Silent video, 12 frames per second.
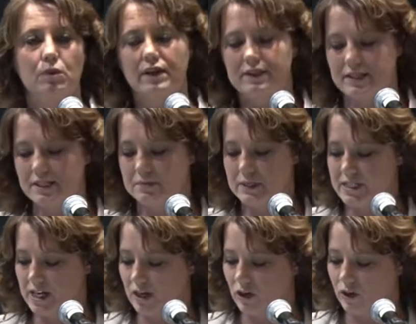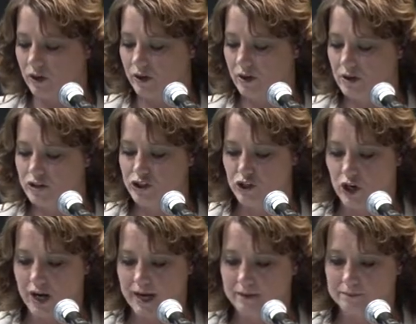with this particular
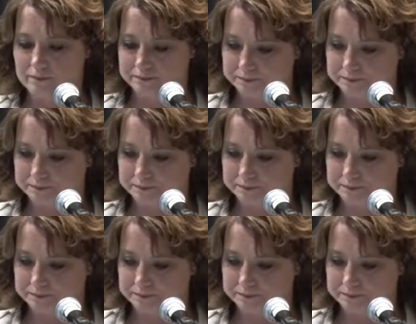strain.